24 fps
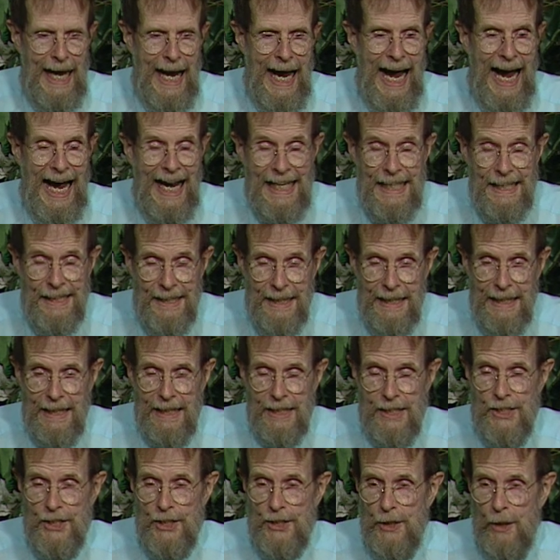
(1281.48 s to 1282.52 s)
think
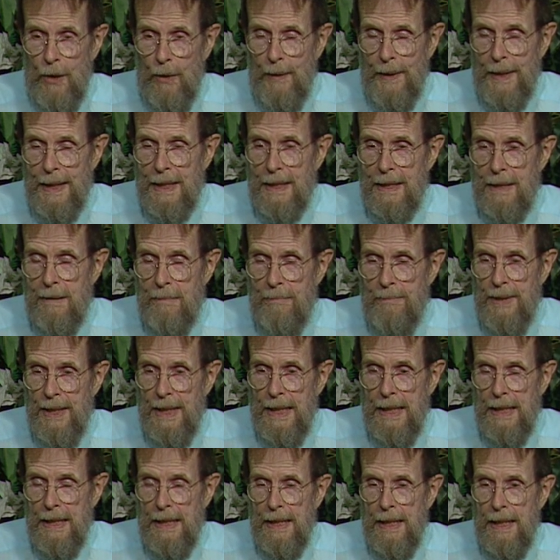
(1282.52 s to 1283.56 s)
it's going to
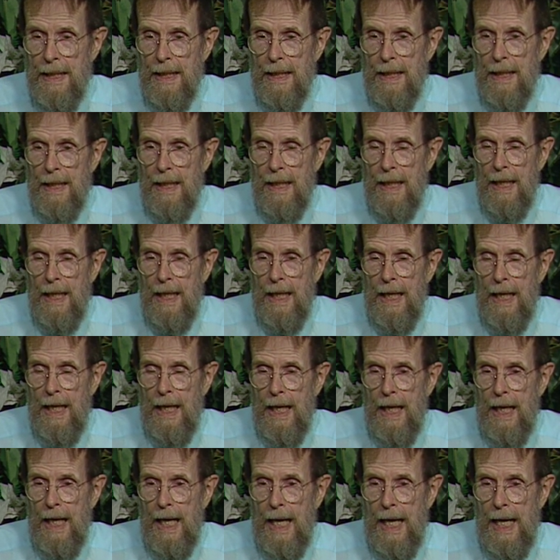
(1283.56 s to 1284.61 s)
be
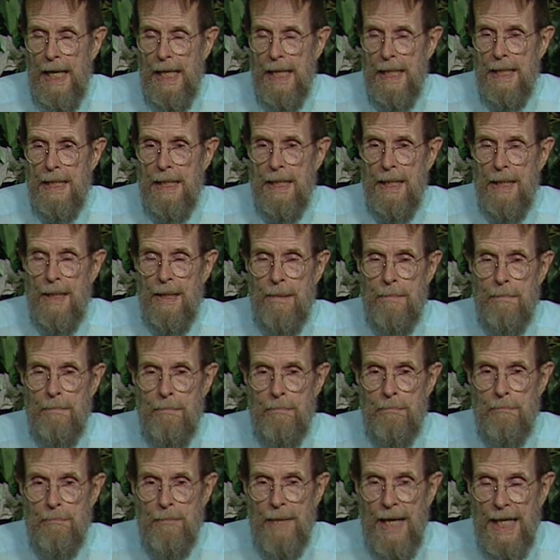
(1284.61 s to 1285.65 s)
a
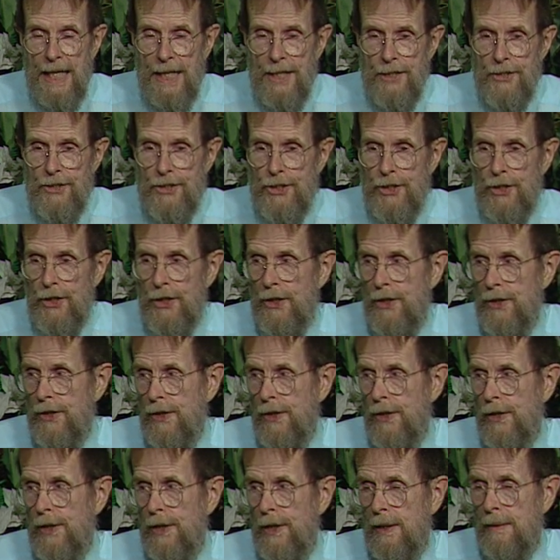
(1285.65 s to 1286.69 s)
major
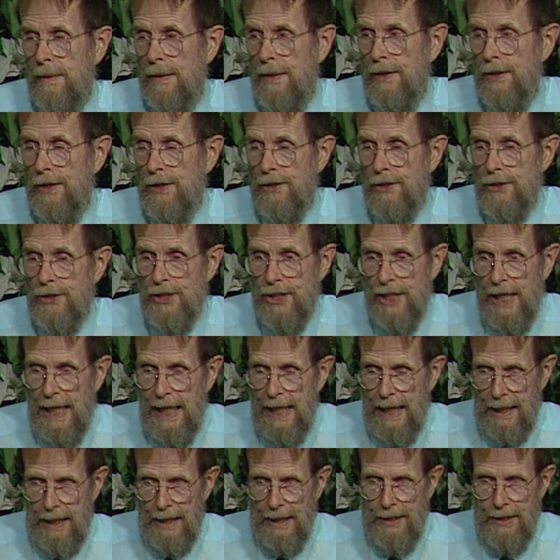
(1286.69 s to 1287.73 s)

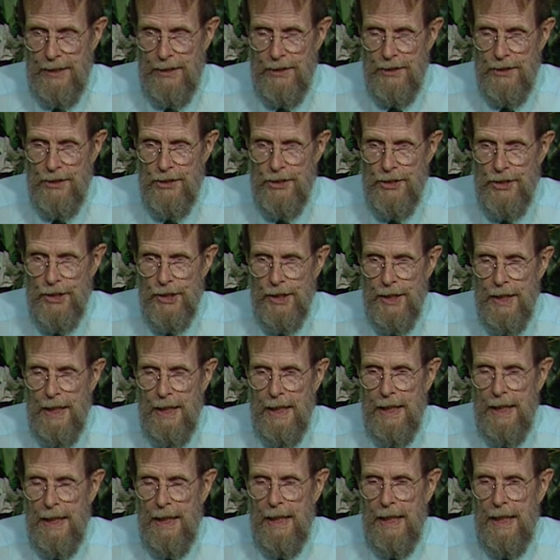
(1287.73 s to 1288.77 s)
challenge,
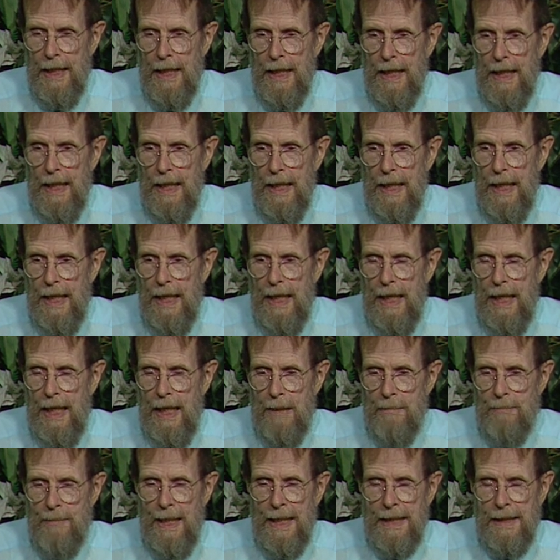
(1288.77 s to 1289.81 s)

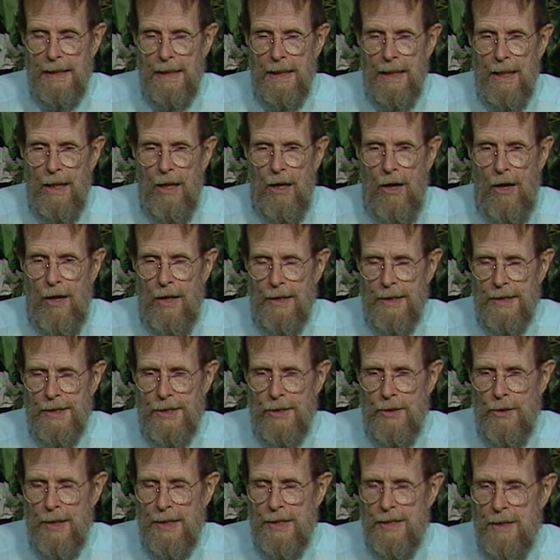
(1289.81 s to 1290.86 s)
but all
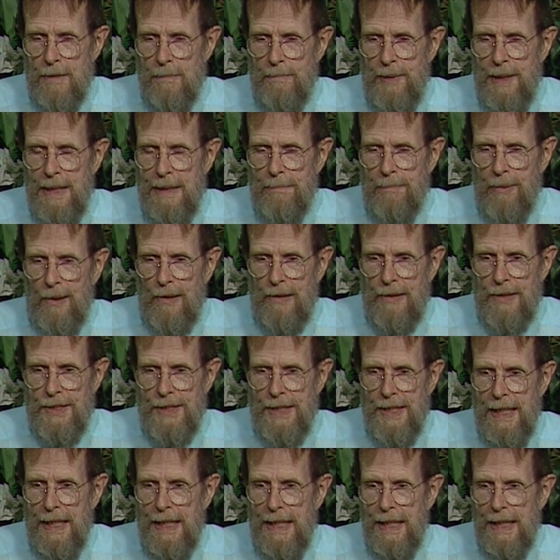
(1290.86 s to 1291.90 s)
sorts of people are
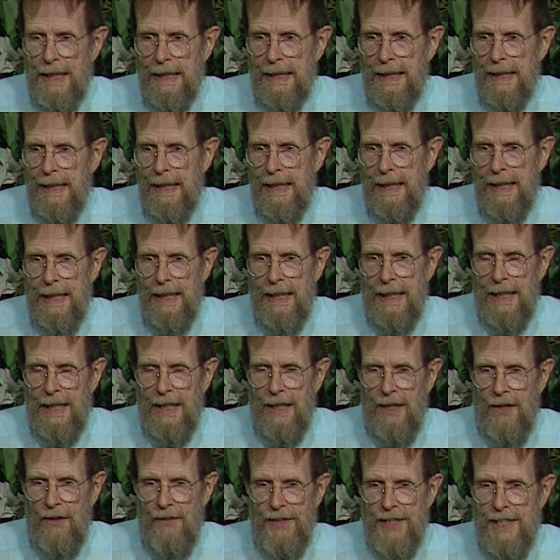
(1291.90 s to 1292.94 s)
saying
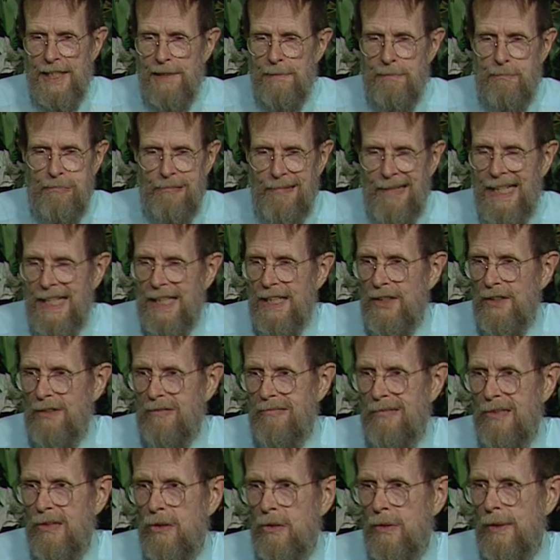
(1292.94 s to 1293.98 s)
this
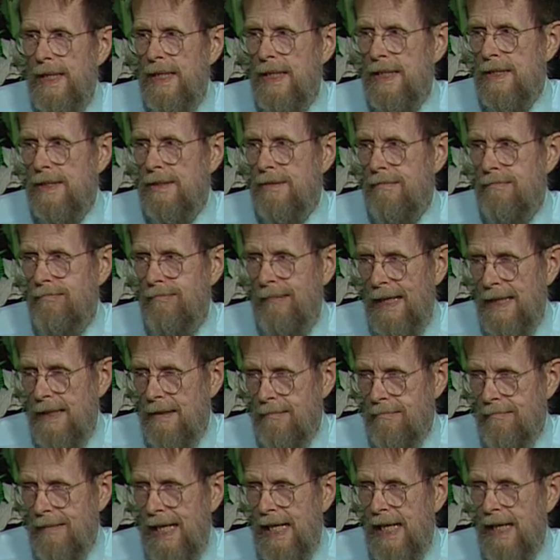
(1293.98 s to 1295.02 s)
breakthrough is right
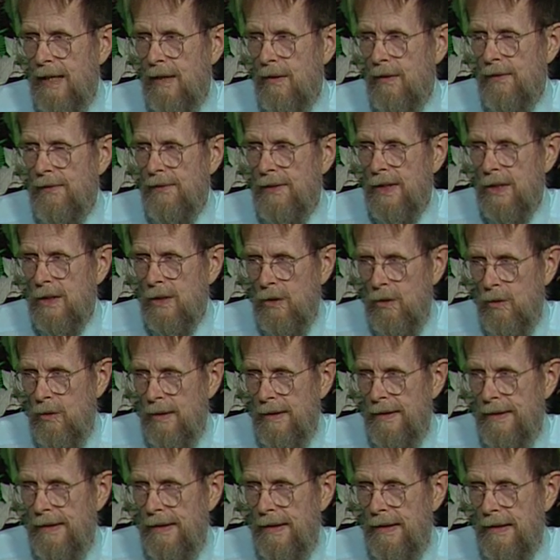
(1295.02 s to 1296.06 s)
around the
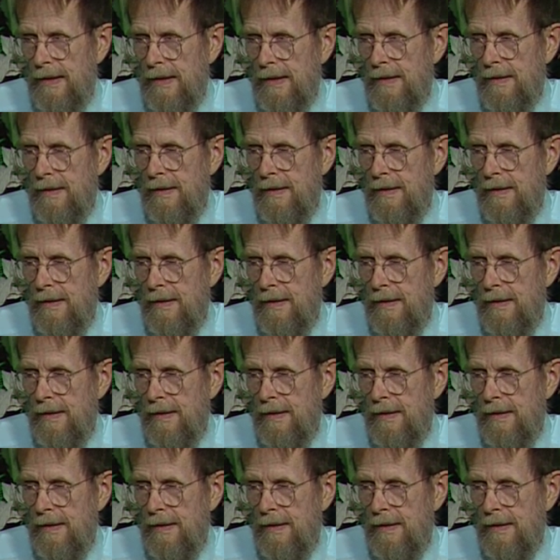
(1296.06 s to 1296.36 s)
corner.